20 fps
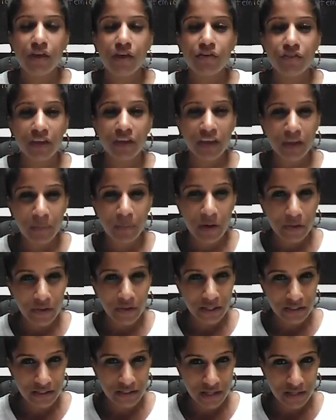Think about
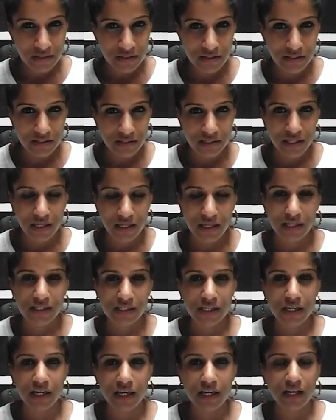the intensity. Is
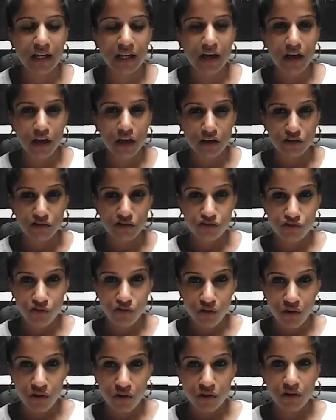it a
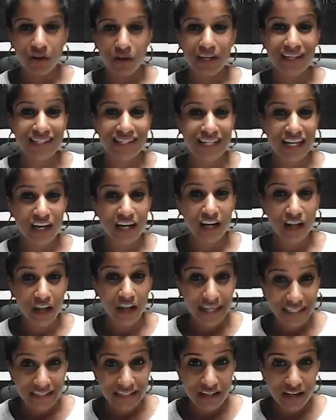strong? Is it a
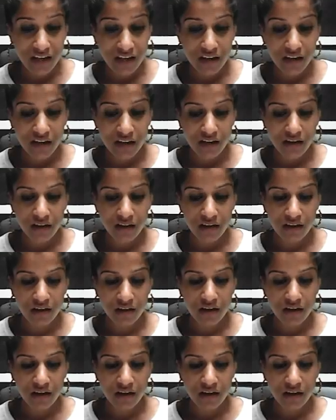light color?